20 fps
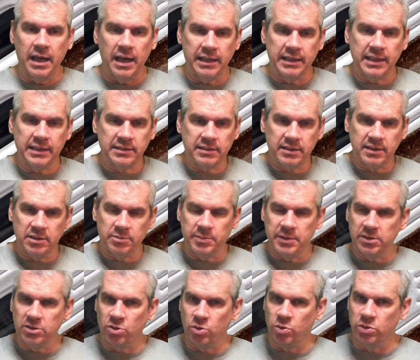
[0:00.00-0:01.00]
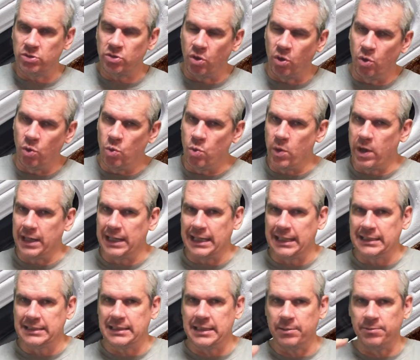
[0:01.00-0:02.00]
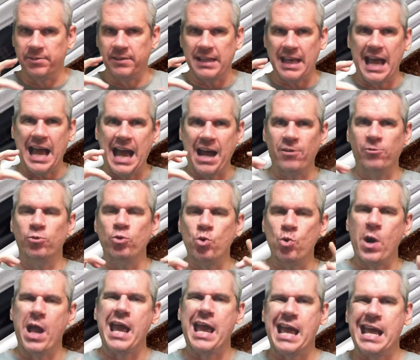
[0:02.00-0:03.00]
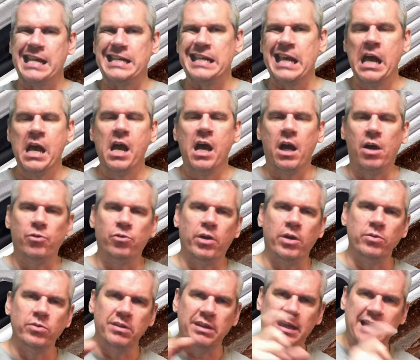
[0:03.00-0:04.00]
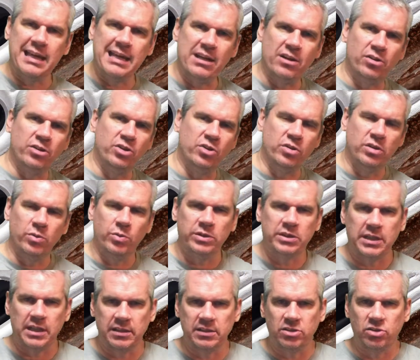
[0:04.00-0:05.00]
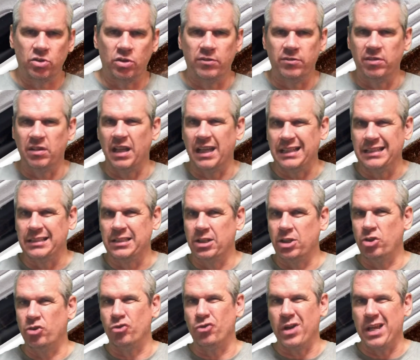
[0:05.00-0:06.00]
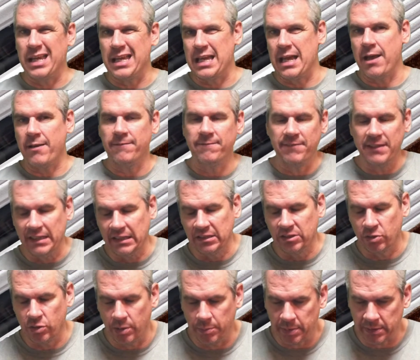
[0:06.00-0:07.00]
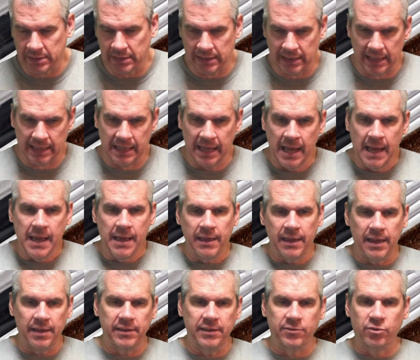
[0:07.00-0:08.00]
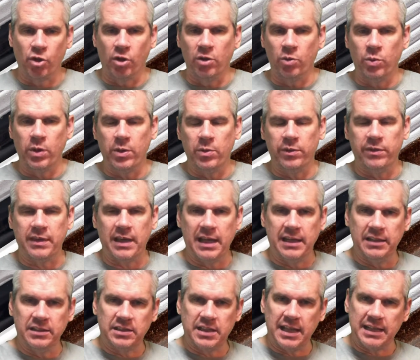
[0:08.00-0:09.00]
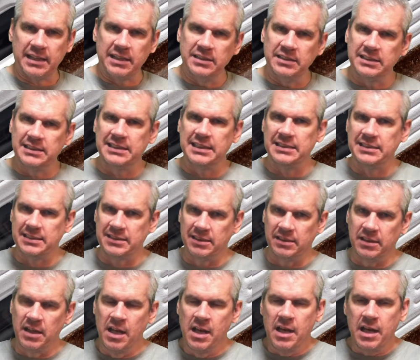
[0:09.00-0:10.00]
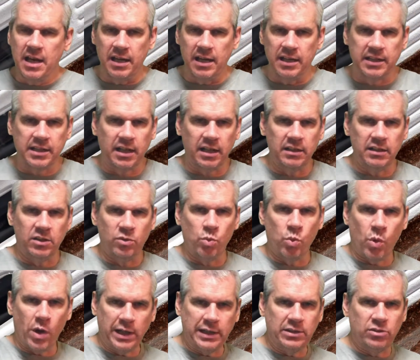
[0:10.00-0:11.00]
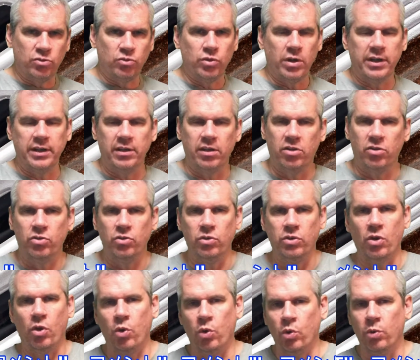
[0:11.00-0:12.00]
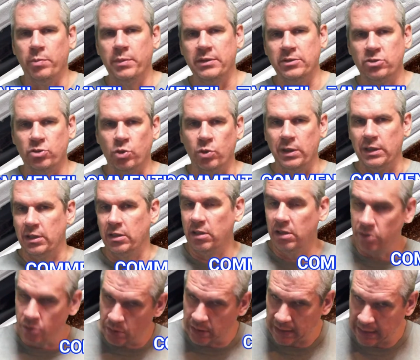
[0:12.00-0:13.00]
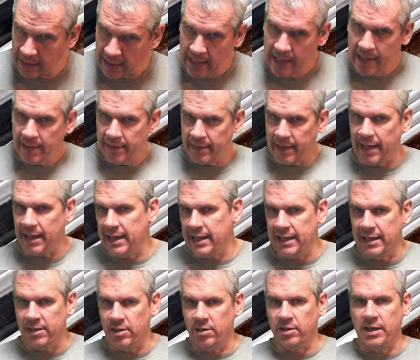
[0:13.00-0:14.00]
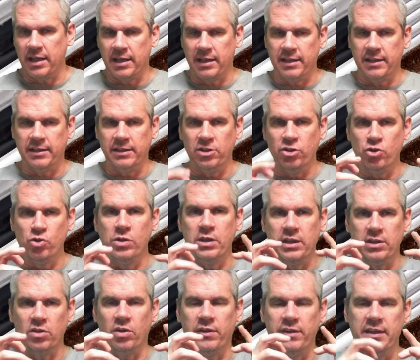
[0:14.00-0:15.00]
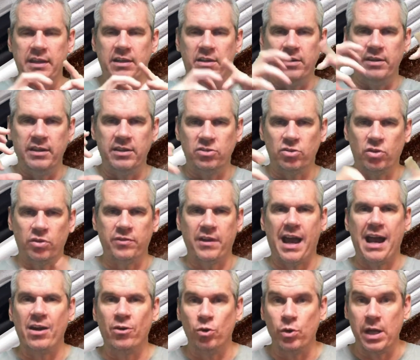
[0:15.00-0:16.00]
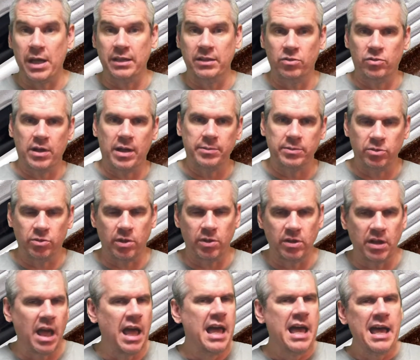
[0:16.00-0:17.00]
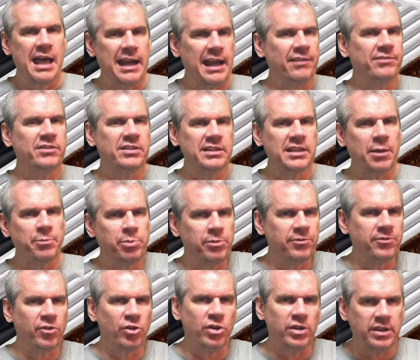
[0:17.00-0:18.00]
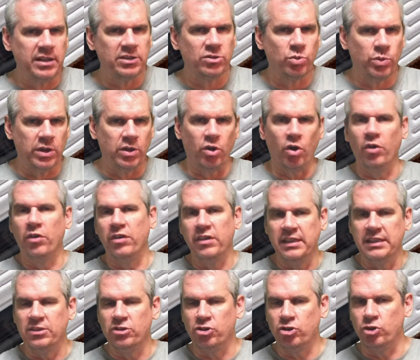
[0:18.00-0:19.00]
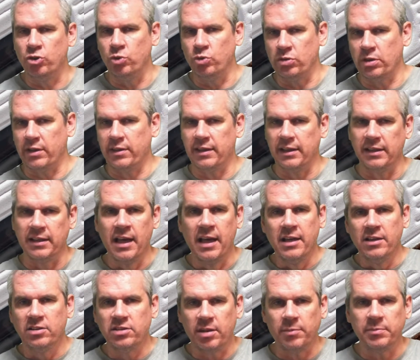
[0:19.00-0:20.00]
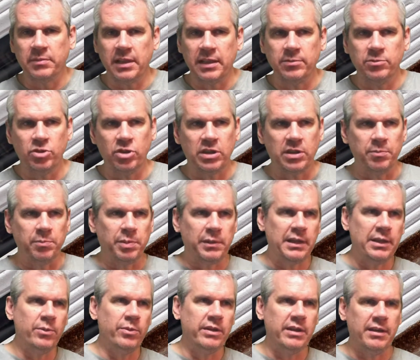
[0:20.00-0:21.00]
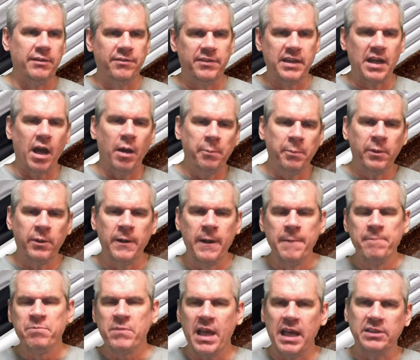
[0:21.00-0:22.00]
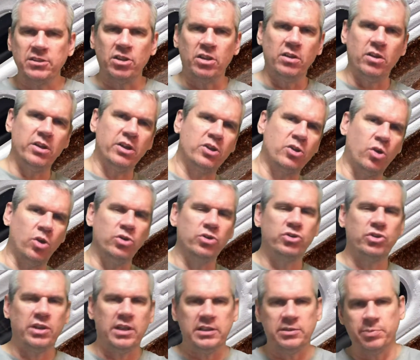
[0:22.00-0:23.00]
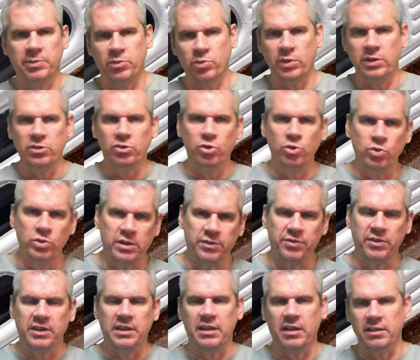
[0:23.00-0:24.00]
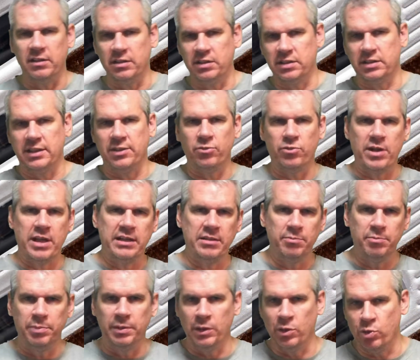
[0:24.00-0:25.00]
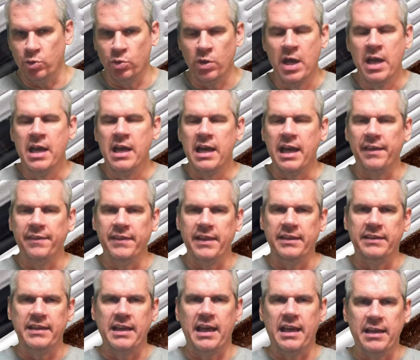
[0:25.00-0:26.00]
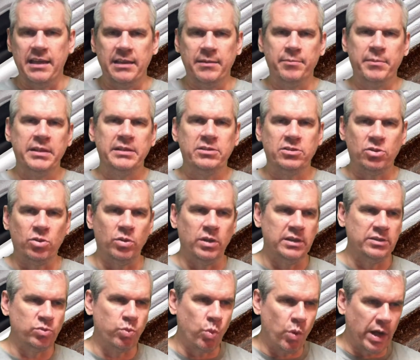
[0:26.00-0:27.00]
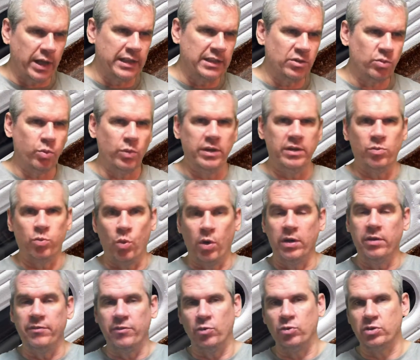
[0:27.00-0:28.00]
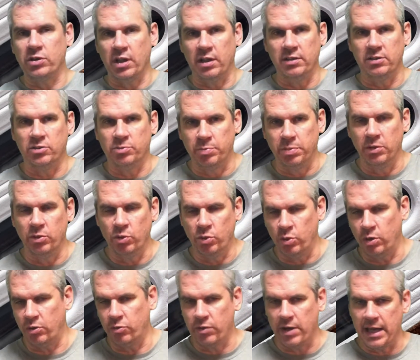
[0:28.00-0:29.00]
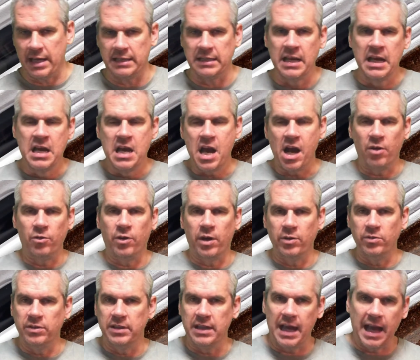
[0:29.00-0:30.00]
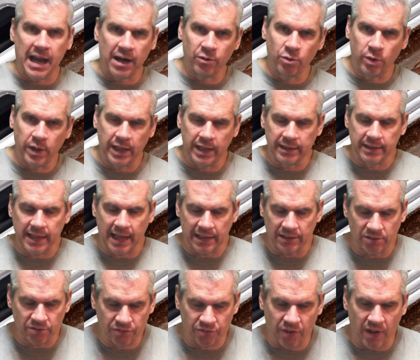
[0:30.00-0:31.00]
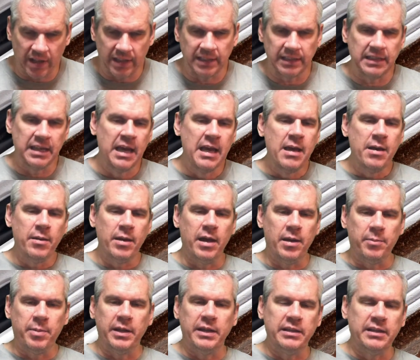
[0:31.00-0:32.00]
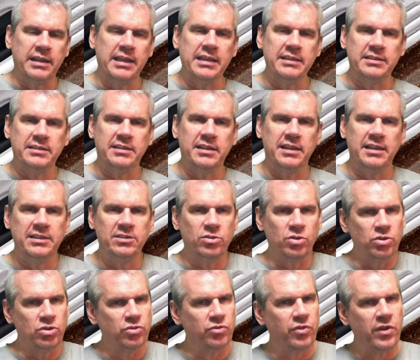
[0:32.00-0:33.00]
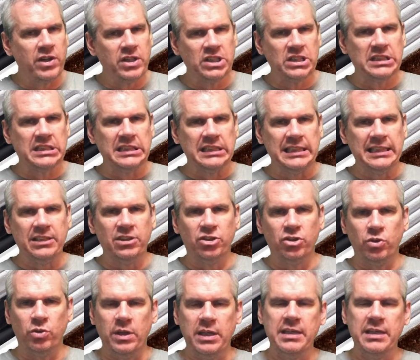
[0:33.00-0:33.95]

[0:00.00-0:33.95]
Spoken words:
Yesterday's midsole was all white except for the arrowhead around the air unit, which had a sort of light grey feel to it, but today they've gone away with that, and it's that consistent colour white running through the whole midsole, including that air unit on there and the sort of arrowhead that wraps around it. And I have to say I prefer it this way on these shoes. I think sometimes you can play with it. If the upper has a lot of contrast between two different colours, say red and blue, and then the midsole is white with one of those colours, blue or red, around the arrowhead, that's fine. But in the case of today's shoe, it's a very sleek shoe.